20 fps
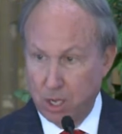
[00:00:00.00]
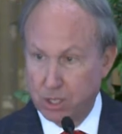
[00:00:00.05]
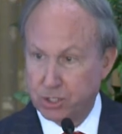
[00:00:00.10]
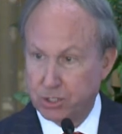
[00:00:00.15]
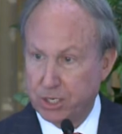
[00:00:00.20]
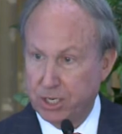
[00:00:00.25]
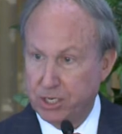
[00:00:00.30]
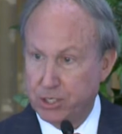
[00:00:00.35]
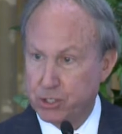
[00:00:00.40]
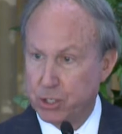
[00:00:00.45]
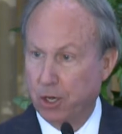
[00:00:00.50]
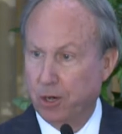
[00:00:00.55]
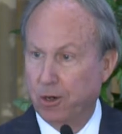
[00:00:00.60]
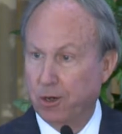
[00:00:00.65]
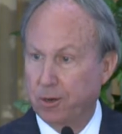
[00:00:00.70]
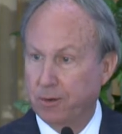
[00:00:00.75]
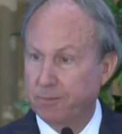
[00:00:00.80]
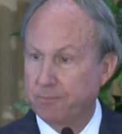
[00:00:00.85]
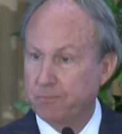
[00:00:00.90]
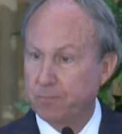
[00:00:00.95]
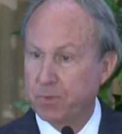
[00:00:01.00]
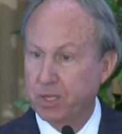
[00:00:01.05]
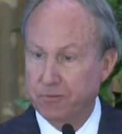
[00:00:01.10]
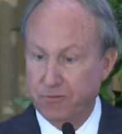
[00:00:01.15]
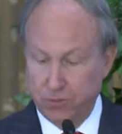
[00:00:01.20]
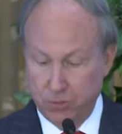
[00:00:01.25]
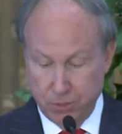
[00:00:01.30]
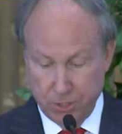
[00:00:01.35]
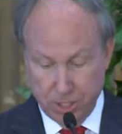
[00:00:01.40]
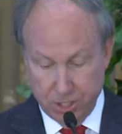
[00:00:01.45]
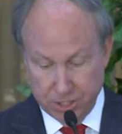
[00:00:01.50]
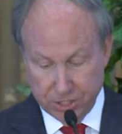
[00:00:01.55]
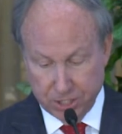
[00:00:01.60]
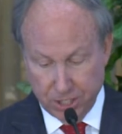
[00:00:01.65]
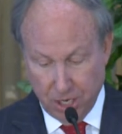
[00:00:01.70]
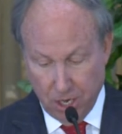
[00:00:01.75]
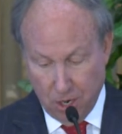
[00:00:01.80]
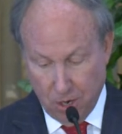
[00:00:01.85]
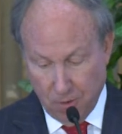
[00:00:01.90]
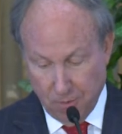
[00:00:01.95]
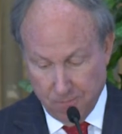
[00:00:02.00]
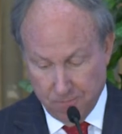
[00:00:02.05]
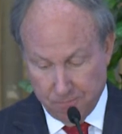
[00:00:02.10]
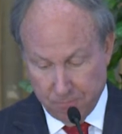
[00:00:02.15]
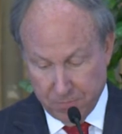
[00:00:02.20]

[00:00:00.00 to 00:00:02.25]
Street Journal a few years ago,